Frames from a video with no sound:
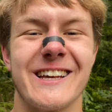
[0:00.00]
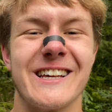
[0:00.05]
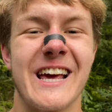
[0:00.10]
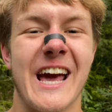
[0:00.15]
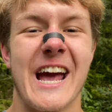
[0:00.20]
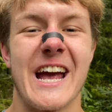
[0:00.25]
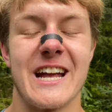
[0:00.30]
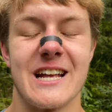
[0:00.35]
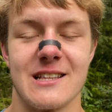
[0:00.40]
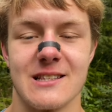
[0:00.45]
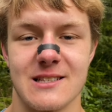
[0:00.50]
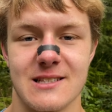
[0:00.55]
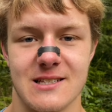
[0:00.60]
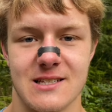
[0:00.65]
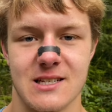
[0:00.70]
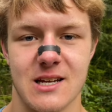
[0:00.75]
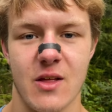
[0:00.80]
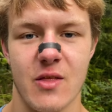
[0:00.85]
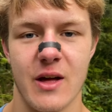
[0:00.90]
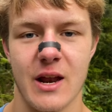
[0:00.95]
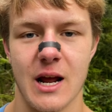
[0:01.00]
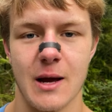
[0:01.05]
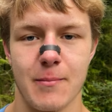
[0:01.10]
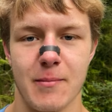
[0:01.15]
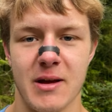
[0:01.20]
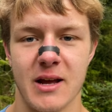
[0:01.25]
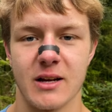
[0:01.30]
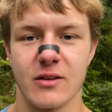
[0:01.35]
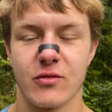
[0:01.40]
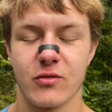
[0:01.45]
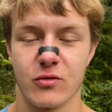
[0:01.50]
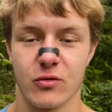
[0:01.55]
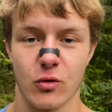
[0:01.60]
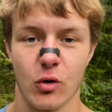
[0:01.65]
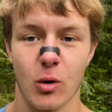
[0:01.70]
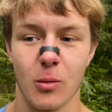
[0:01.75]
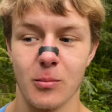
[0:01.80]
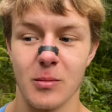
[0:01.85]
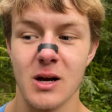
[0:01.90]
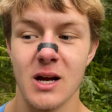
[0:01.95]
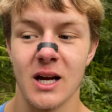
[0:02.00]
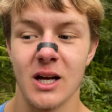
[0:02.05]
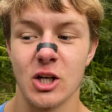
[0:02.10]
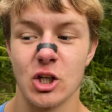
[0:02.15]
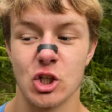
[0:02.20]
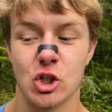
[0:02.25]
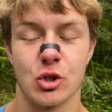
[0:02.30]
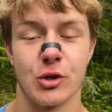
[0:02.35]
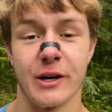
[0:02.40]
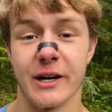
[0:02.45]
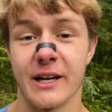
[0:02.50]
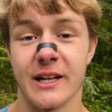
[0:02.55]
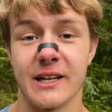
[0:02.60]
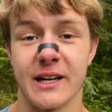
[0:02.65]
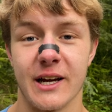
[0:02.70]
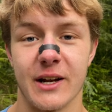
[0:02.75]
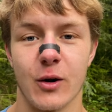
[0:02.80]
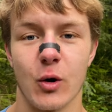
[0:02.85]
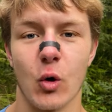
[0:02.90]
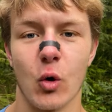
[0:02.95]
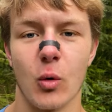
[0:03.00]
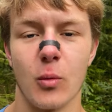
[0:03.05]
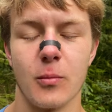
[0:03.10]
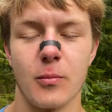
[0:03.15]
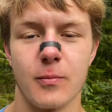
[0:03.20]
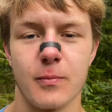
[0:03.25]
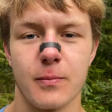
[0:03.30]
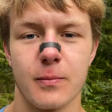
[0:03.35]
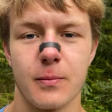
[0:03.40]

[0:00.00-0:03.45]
gains that I make from training at home